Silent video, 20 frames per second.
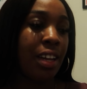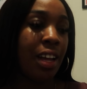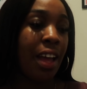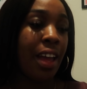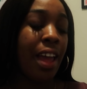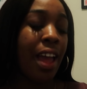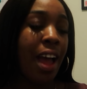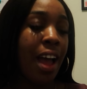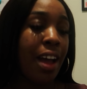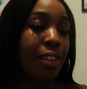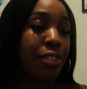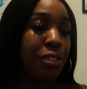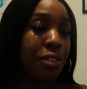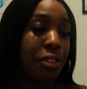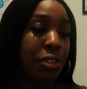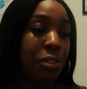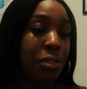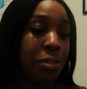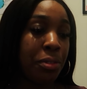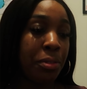I had
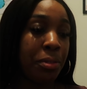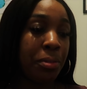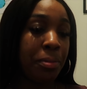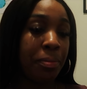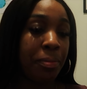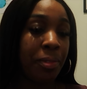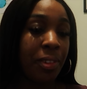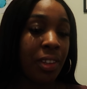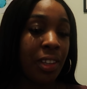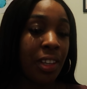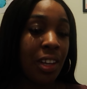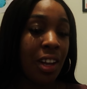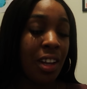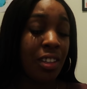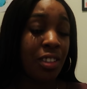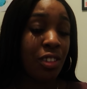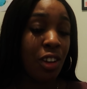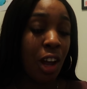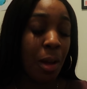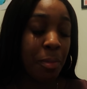you
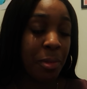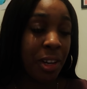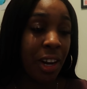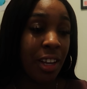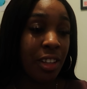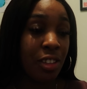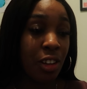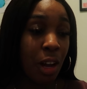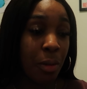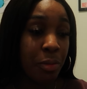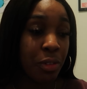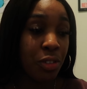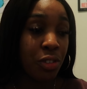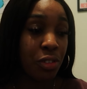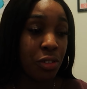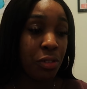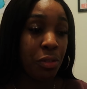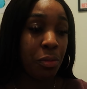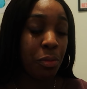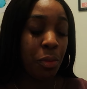adopted. I adopted
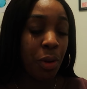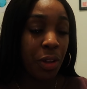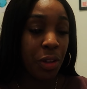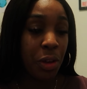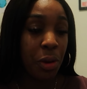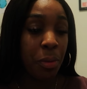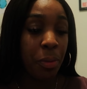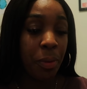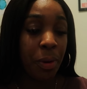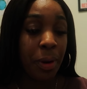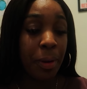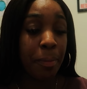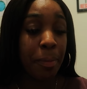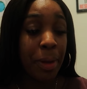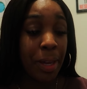you when you were a